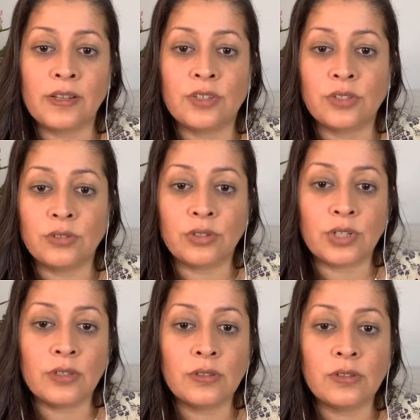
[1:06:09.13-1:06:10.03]
Any
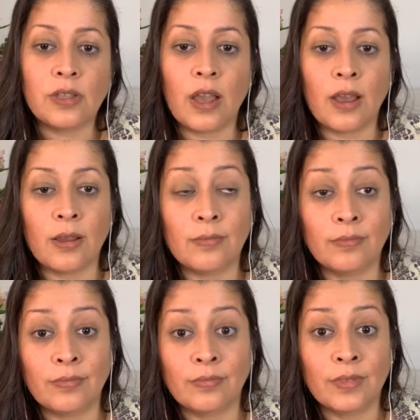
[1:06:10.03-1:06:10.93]
solutions
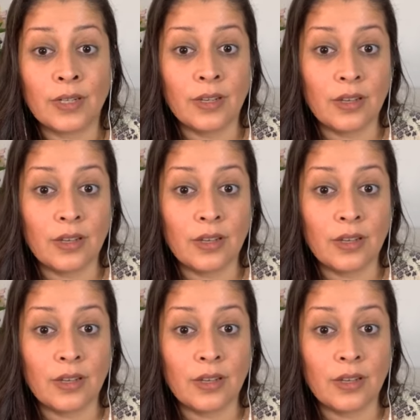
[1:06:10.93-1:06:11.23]
um,